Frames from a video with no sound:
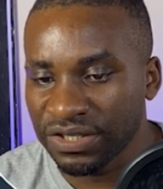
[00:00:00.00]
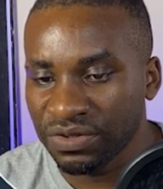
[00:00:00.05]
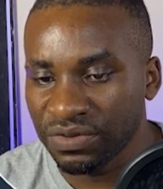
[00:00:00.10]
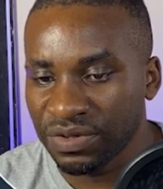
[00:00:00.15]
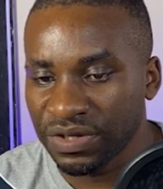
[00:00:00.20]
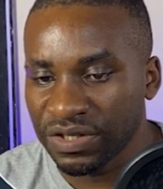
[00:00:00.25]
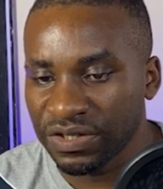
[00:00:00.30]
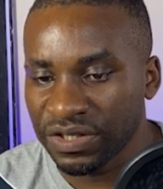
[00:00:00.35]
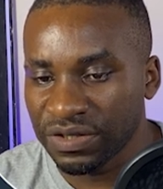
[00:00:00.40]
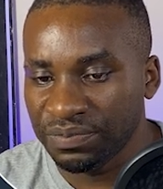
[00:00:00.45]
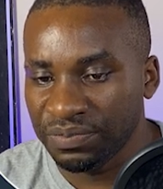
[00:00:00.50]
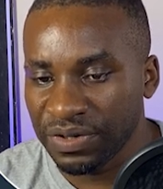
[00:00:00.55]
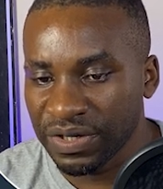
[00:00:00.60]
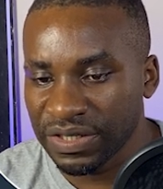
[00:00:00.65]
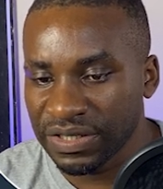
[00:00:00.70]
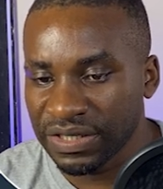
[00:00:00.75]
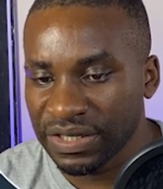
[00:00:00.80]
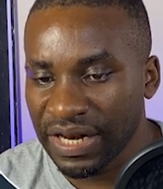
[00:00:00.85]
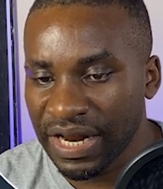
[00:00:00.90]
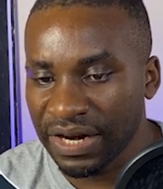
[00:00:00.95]
you, this is
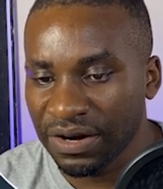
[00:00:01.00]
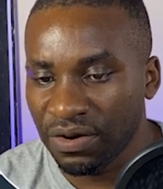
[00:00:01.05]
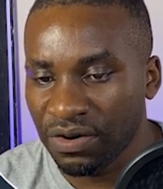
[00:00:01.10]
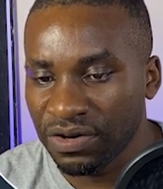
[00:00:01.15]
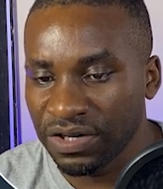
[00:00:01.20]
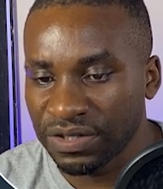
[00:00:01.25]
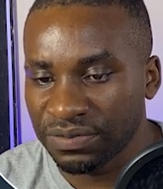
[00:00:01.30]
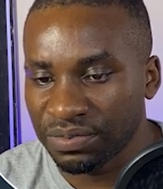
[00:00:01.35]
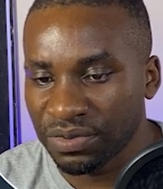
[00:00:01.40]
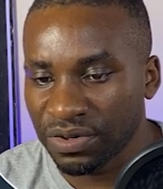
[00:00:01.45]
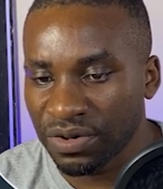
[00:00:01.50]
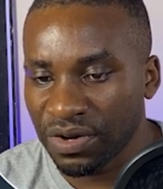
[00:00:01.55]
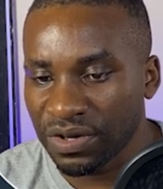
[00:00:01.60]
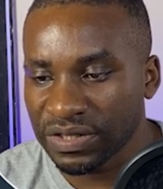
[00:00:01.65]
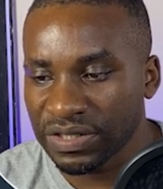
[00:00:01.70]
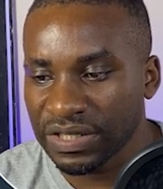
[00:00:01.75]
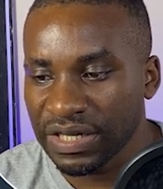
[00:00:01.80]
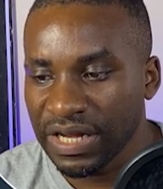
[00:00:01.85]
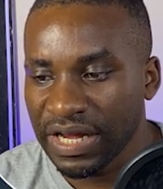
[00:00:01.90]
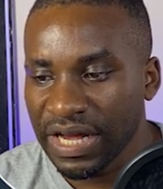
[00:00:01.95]
Brazil and all its
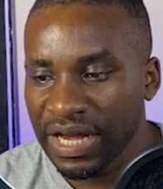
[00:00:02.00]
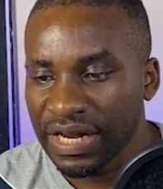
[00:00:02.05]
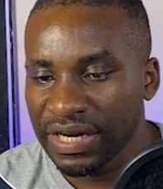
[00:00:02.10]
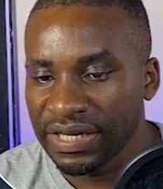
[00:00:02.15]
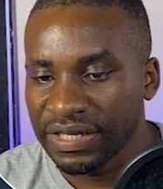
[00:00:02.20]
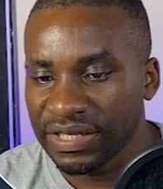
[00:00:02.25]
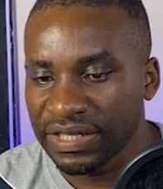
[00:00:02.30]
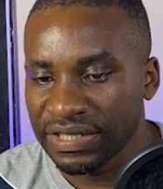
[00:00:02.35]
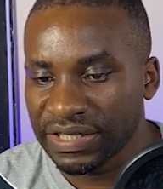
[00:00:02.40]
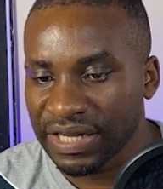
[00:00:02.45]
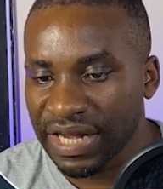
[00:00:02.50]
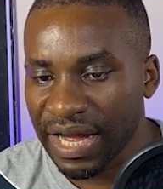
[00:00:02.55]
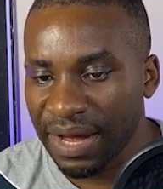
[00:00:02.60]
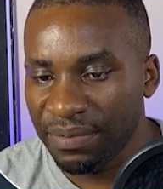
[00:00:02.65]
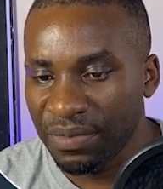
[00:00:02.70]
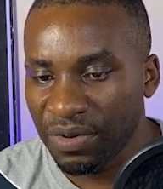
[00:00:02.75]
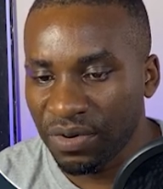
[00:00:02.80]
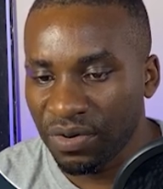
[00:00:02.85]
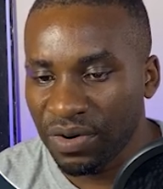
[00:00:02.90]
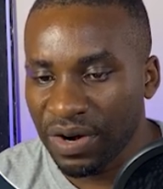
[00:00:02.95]
products, this is
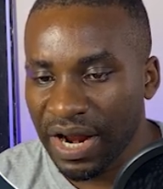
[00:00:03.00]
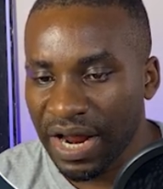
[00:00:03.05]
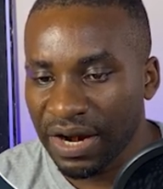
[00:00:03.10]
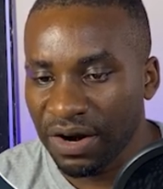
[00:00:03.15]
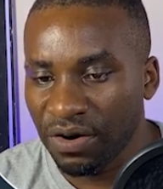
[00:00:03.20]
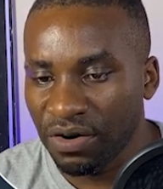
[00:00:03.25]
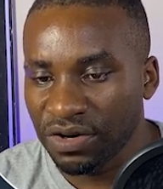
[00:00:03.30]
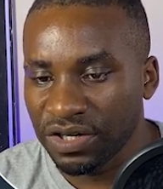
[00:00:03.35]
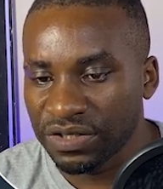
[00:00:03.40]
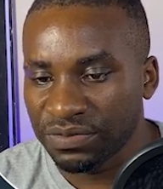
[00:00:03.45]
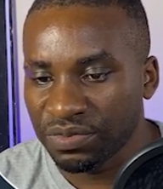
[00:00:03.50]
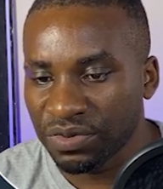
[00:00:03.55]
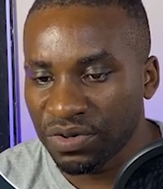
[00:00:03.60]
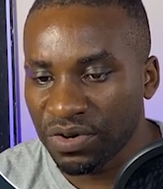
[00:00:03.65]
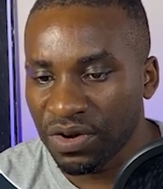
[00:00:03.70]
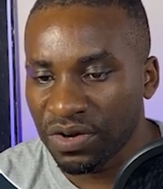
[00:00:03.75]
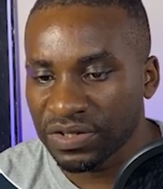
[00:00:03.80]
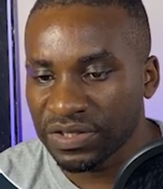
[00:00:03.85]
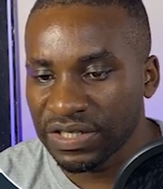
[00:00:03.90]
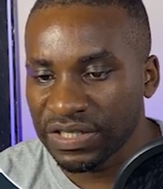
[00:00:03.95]
Cameroon and all its
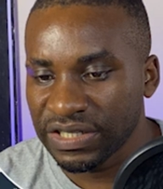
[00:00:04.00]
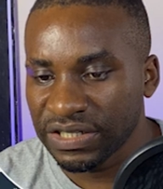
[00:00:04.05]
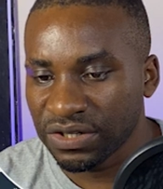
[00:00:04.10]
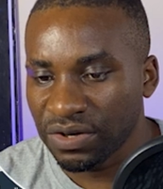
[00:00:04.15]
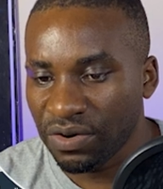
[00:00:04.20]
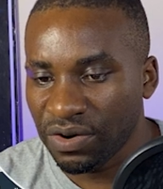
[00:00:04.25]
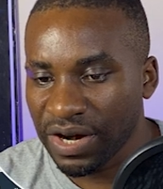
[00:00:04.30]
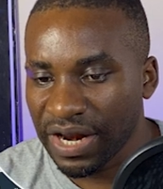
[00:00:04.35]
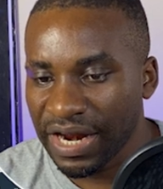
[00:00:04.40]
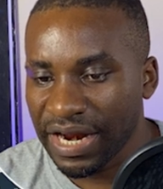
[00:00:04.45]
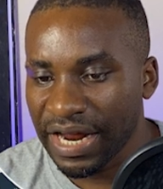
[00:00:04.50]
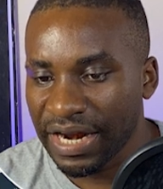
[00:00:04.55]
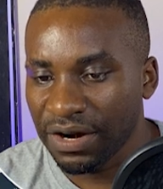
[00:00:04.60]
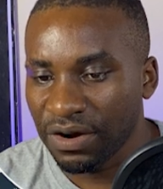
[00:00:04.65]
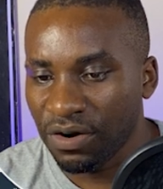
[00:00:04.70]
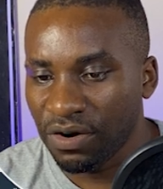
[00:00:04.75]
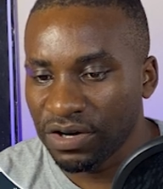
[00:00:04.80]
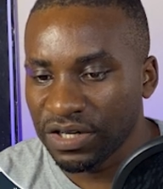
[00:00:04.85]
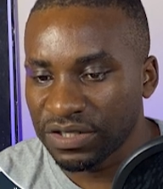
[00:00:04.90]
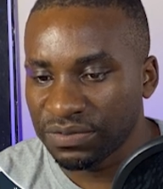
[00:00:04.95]
products, this is Holland and
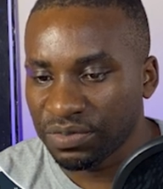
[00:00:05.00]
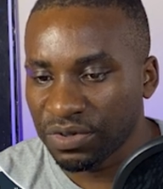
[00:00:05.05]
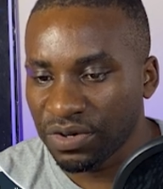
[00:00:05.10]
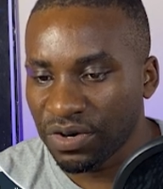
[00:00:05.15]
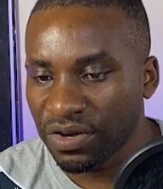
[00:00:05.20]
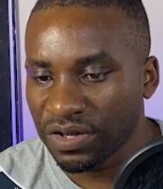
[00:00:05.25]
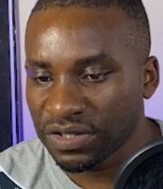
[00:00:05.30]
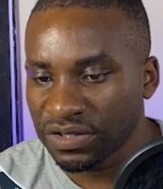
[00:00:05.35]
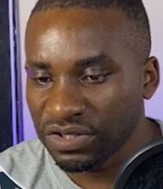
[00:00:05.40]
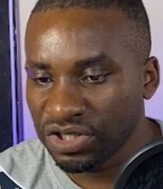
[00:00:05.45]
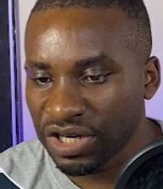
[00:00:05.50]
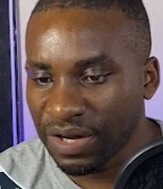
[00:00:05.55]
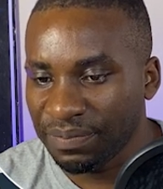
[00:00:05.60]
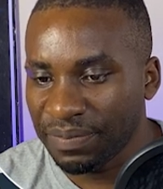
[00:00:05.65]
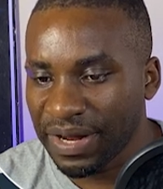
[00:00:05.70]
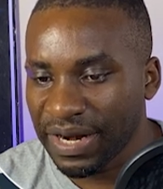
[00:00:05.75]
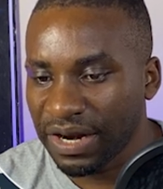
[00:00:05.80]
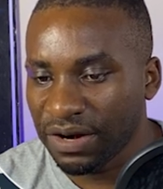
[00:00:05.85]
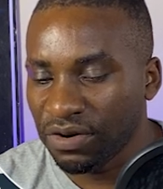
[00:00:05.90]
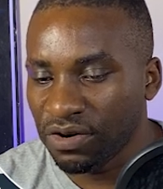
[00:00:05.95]
all its products,
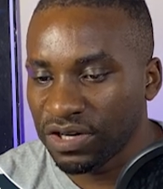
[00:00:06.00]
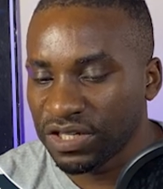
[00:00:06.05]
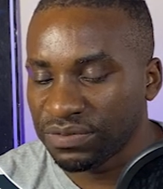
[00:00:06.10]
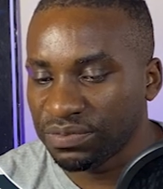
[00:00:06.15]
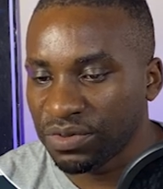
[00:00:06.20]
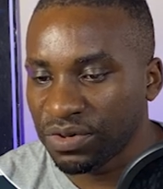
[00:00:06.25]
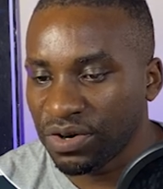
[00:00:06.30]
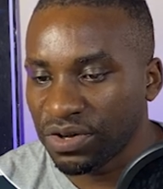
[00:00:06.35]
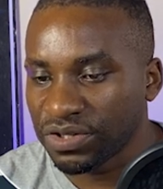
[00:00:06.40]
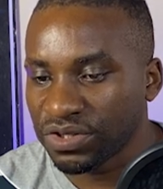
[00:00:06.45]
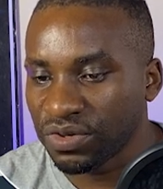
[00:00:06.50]
Japan and all its products.